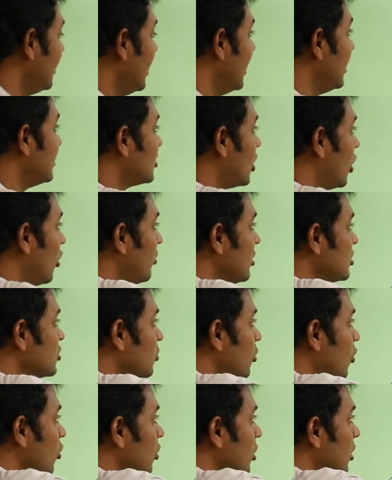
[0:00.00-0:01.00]
It's how much
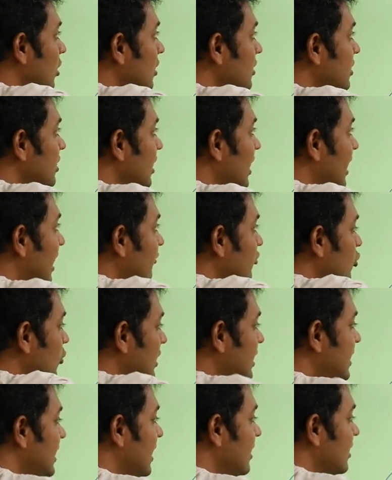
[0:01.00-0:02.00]
more? Here I have
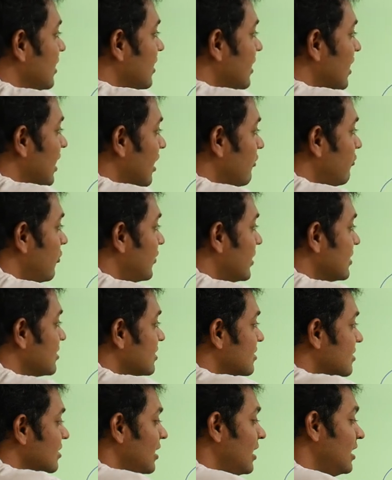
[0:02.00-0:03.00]
28. Here I have
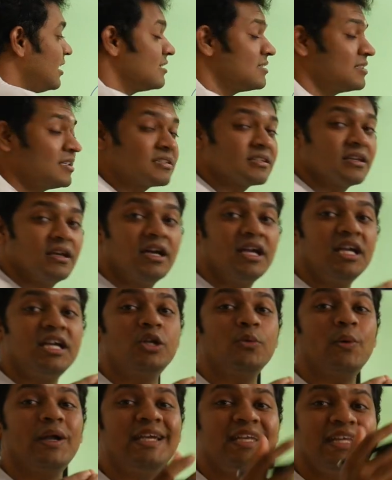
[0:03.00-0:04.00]
56. It is just
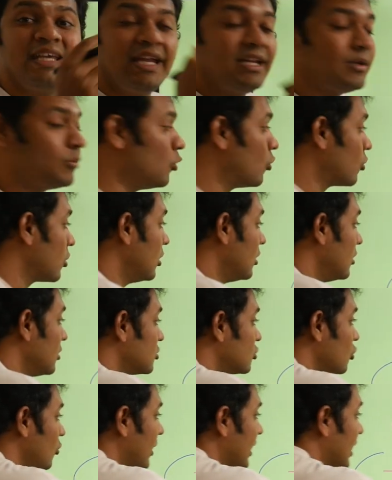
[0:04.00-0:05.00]
28 more. So my